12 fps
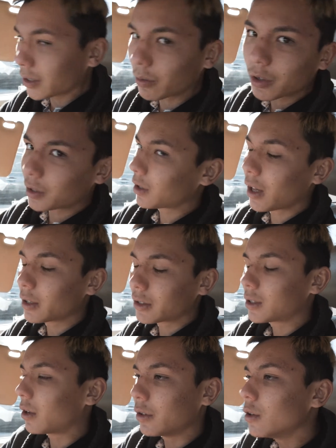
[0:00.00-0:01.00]
They weren't allowed to
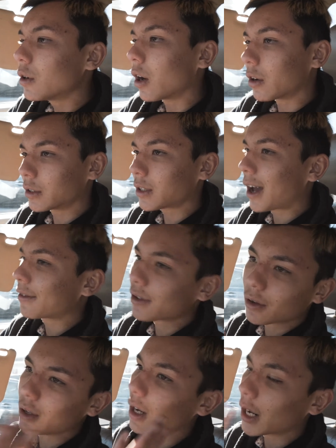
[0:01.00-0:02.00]
sell new cars
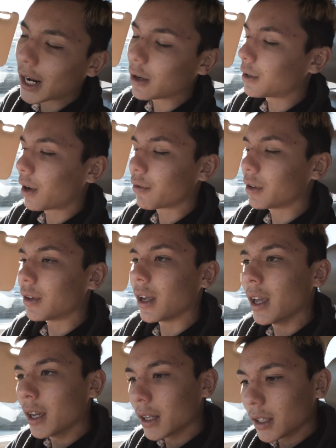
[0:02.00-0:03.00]
after he got out and everything.